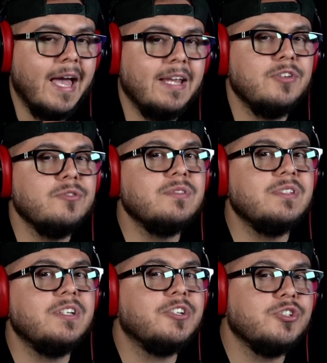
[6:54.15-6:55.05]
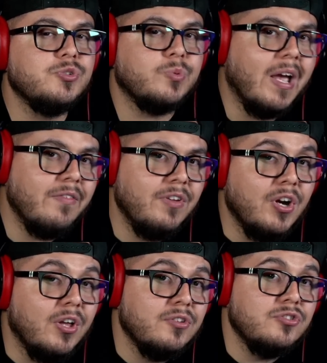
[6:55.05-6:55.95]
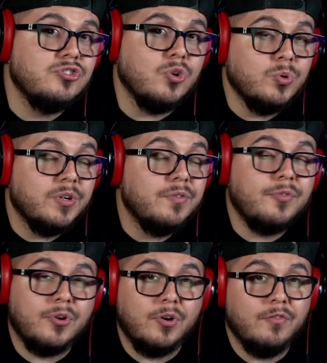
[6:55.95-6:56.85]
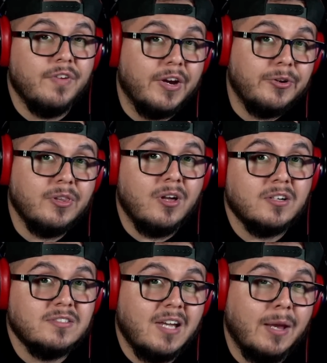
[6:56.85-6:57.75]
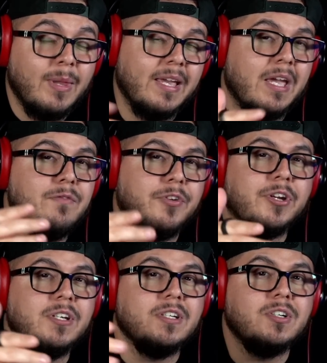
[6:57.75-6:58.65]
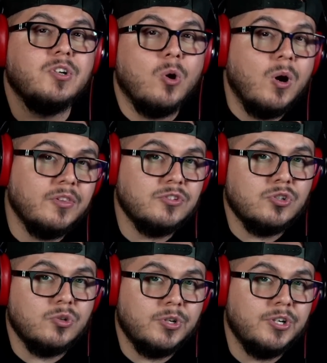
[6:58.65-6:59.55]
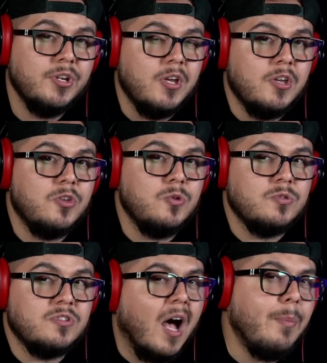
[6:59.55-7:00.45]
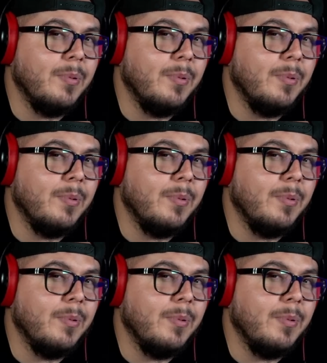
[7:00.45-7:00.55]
and you see her driving on the shoulder for a very long time. Like, if you're gonna go on the shoulder, you stop